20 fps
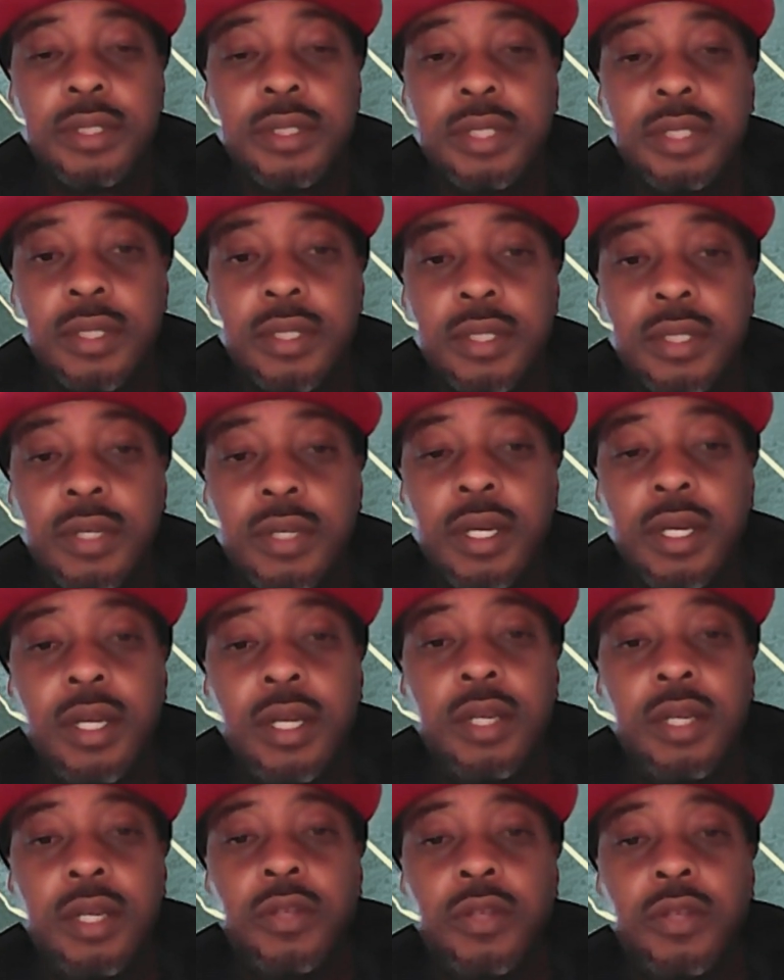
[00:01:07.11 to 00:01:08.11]
So
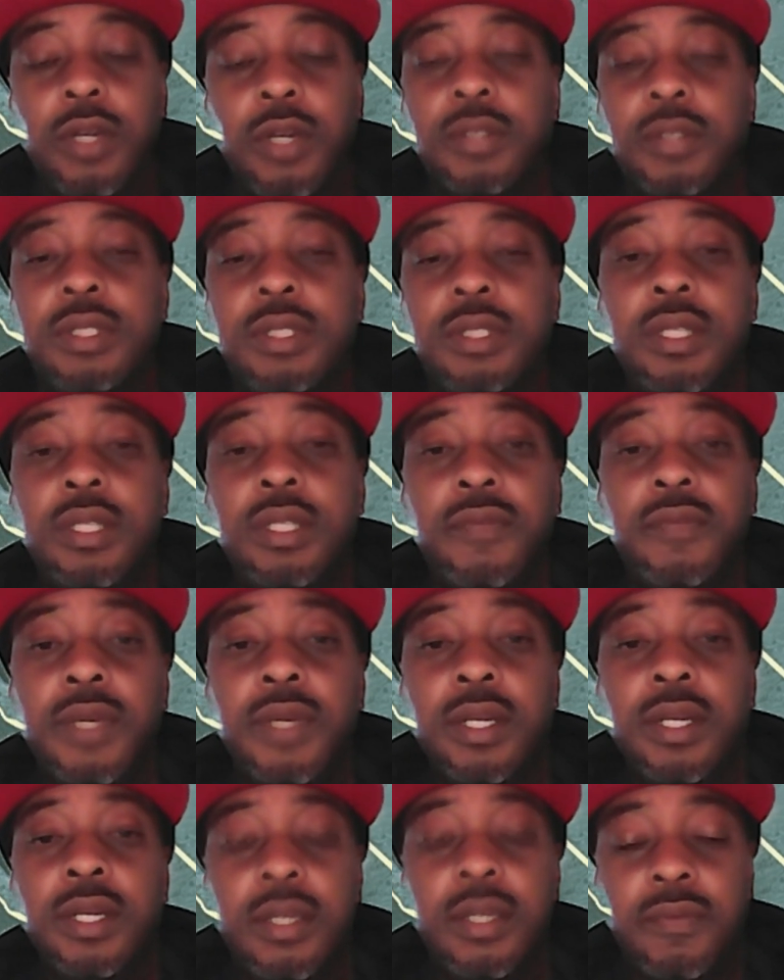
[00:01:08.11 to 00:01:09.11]
you don't see
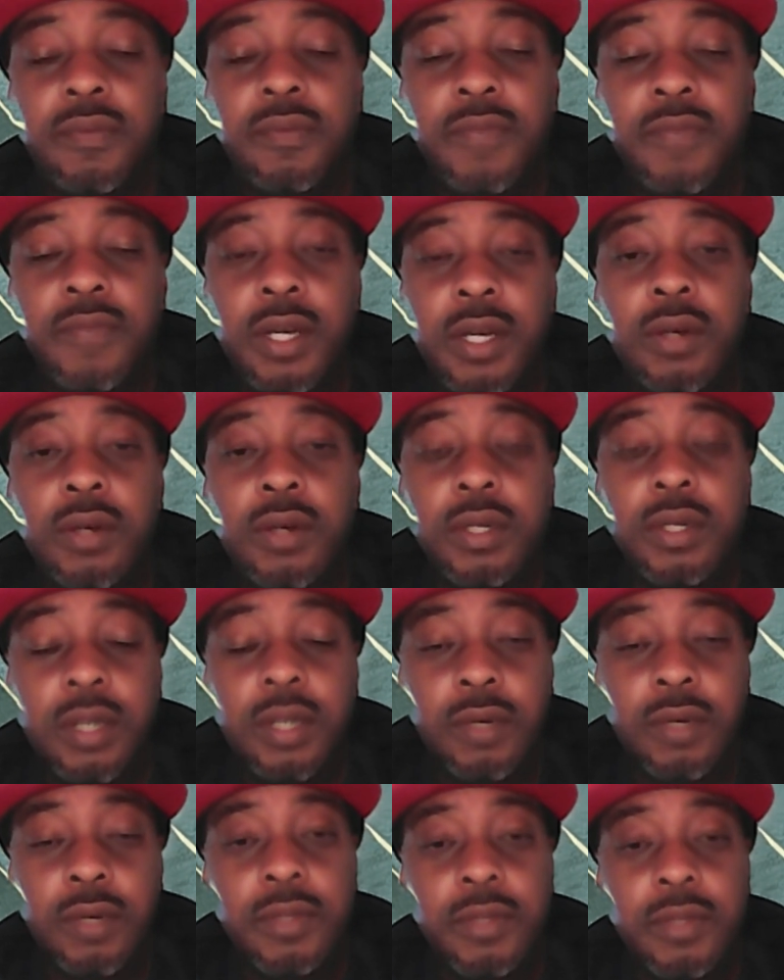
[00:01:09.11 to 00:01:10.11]
the VOO,
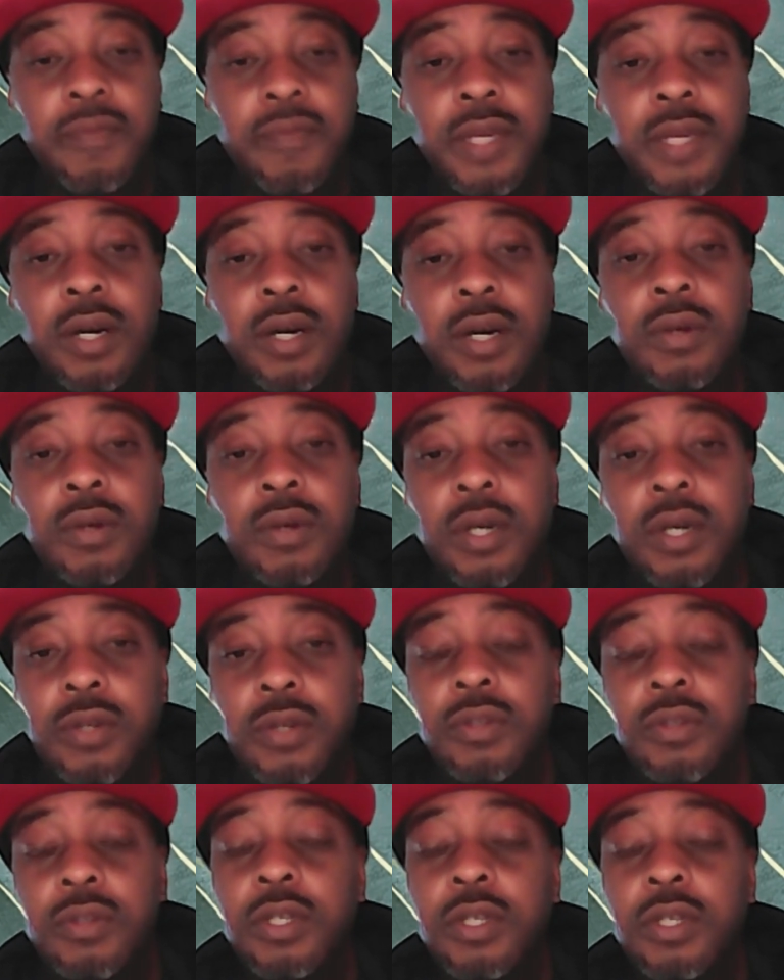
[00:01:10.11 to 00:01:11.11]

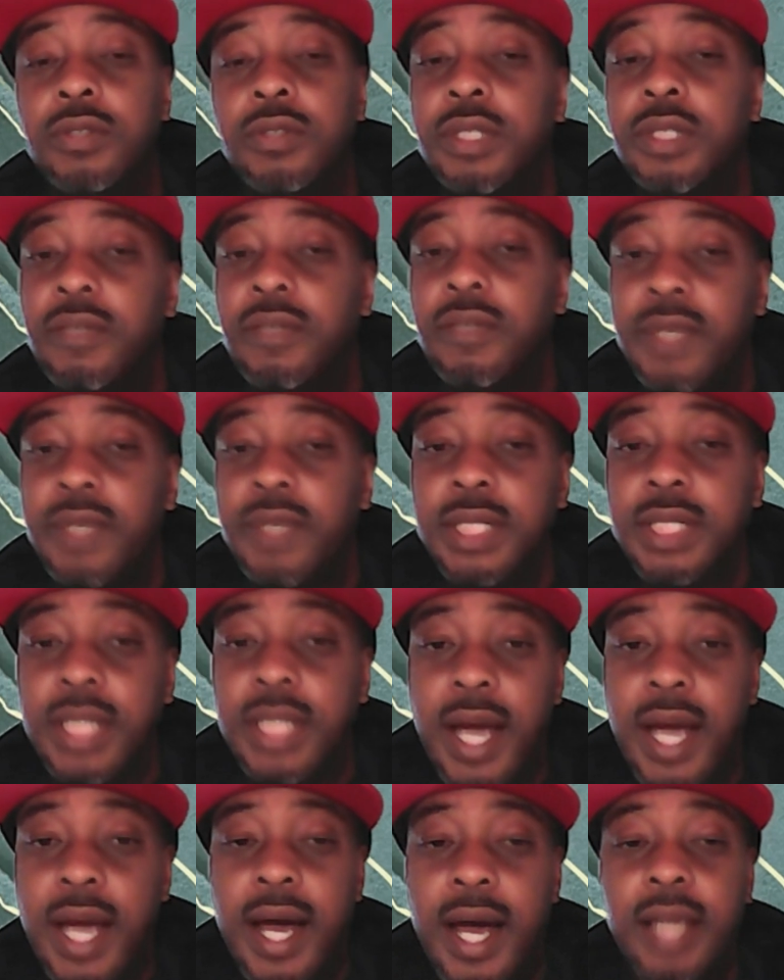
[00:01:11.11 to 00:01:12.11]
you don't see the
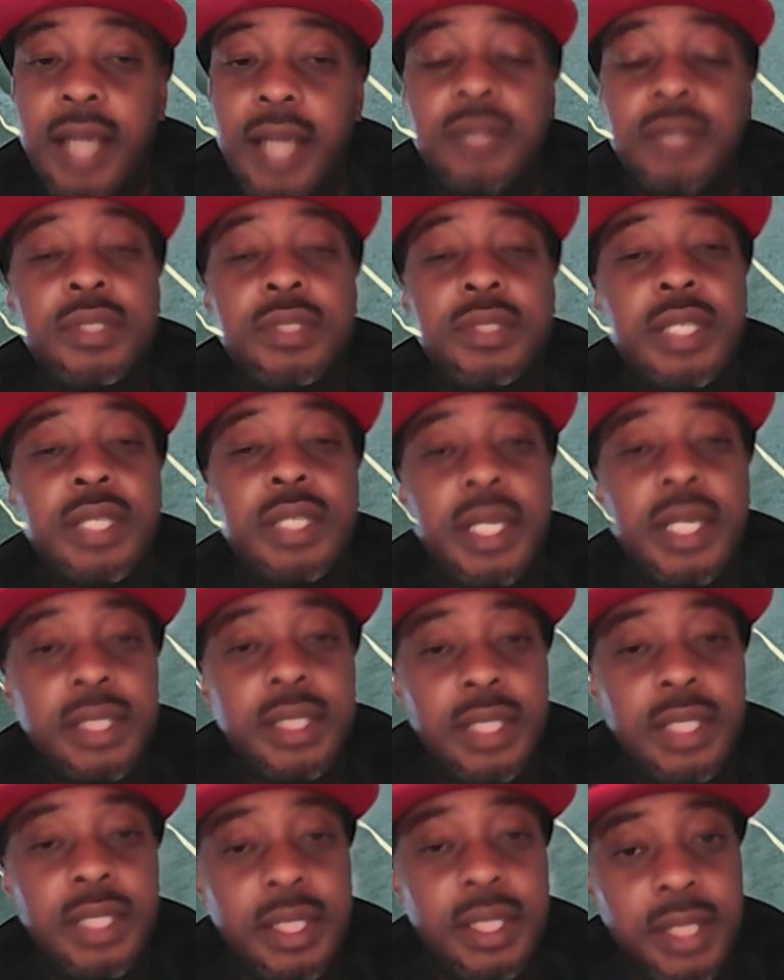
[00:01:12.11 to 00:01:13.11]
VTI, you don't see the
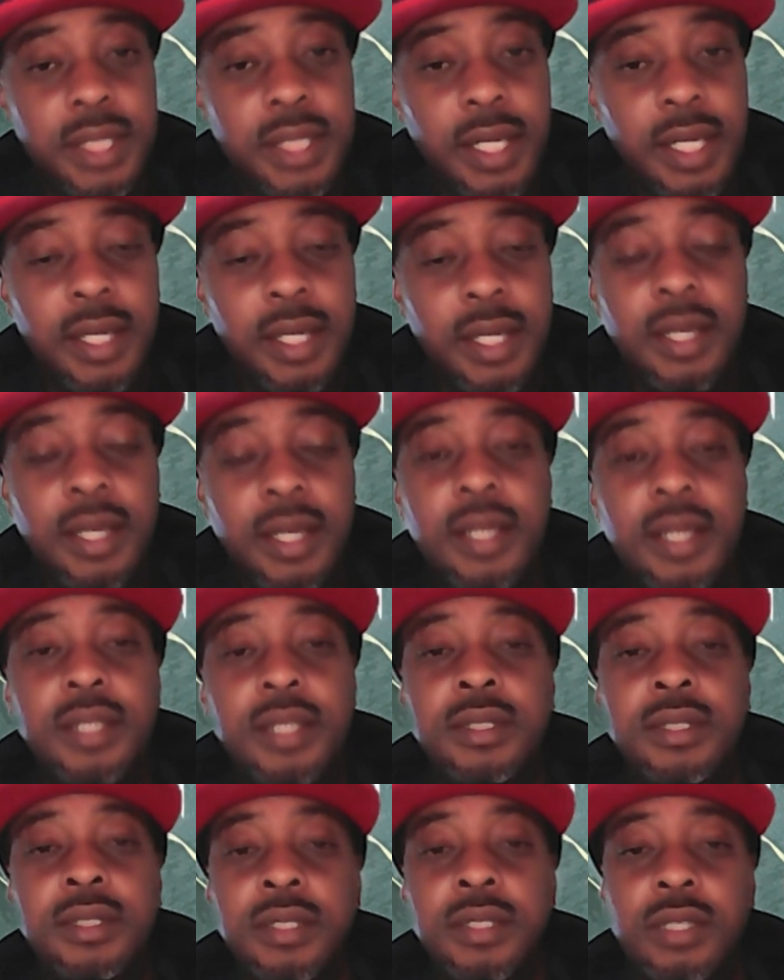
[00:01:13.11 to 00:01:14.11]
SCHD.
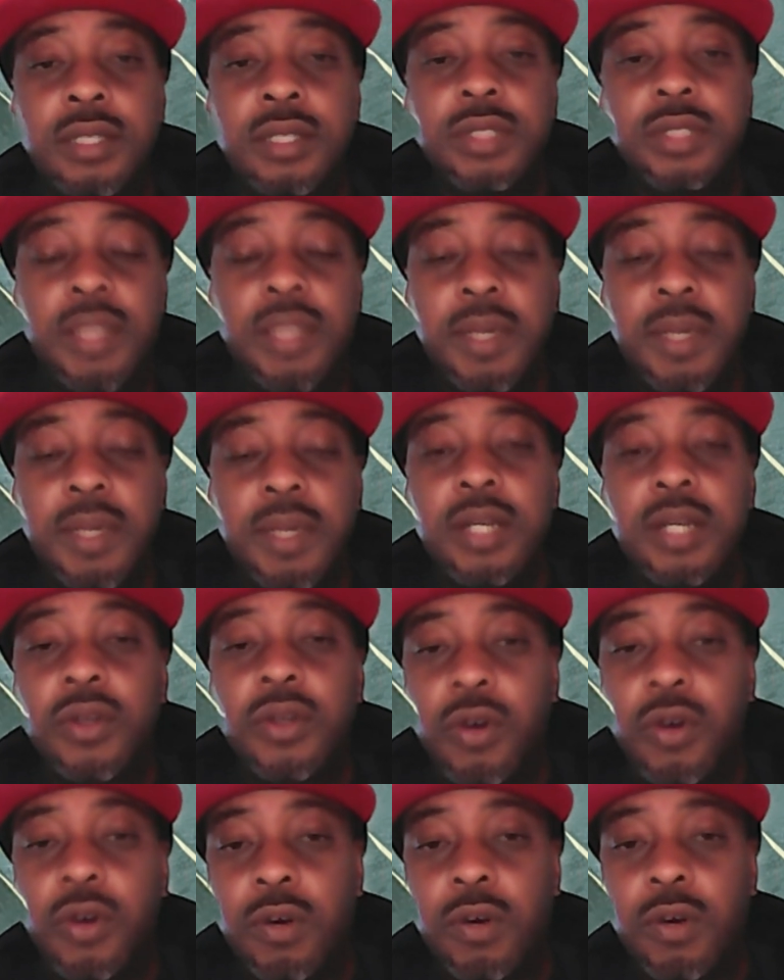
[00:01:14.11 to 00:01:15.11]
You know, some of the
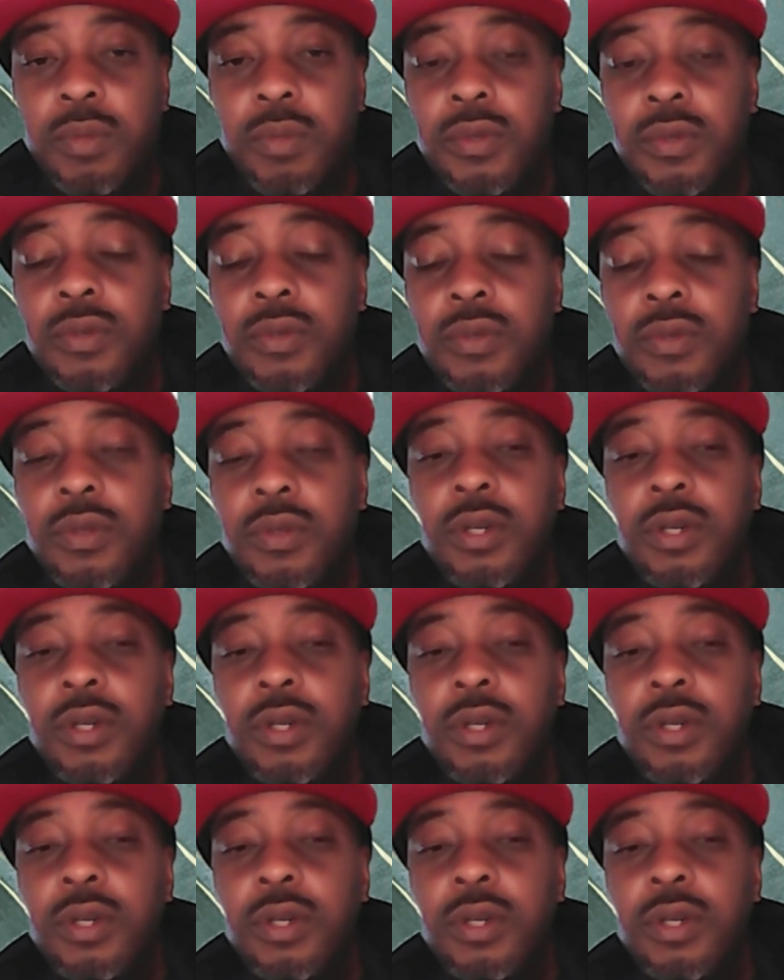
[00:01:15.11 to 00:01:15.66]
normal